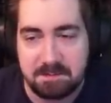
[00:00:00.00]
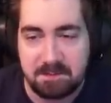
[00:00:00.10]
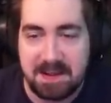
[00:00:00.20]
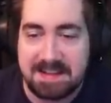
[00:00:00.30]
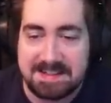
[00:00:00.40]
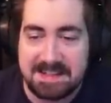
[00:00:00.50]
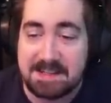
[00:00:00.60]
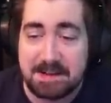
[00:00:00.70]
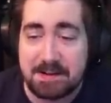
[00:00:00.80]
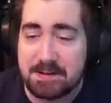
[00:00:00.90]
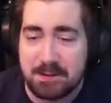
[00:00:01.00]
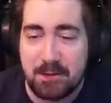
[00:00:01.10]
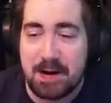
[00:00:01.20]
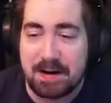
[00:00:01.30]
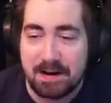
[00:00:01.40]
It's just
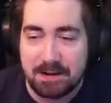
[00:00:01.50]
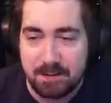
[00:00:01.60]
very hard to